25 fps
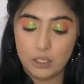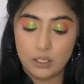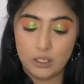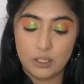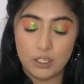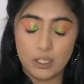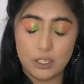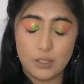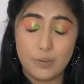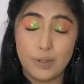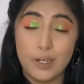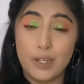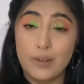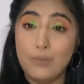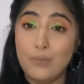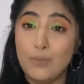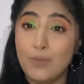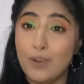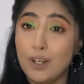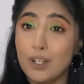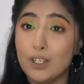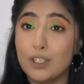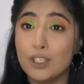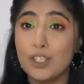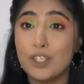this would have
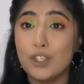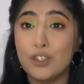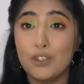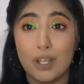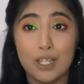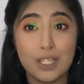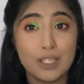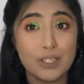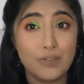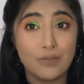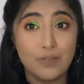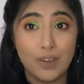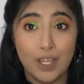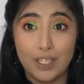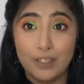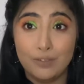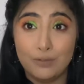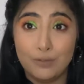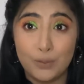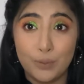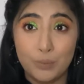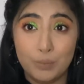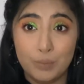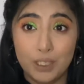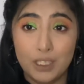worked just fine
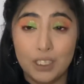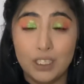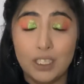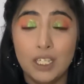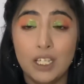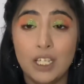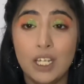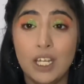for me.